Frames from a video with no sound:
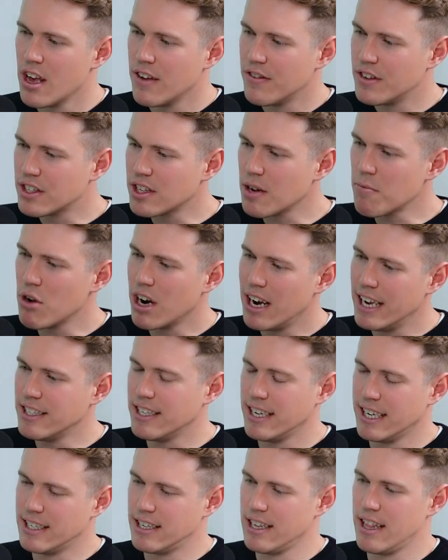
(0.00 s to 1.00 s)
For someone
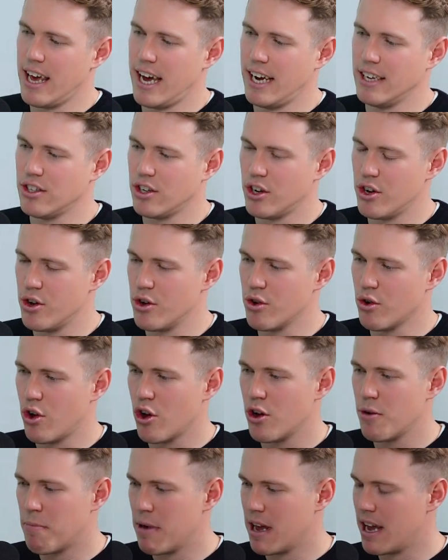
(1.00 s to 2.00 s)
listening to this who
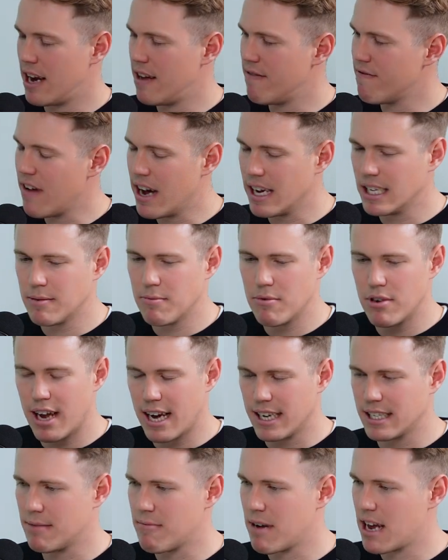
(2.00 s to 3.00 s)
could be in investment,
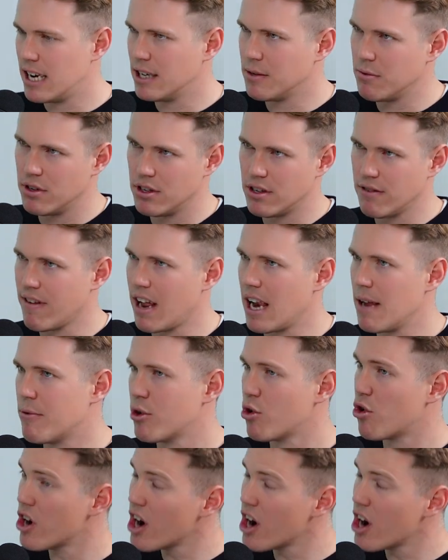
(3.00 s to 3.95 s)
asset management, development, or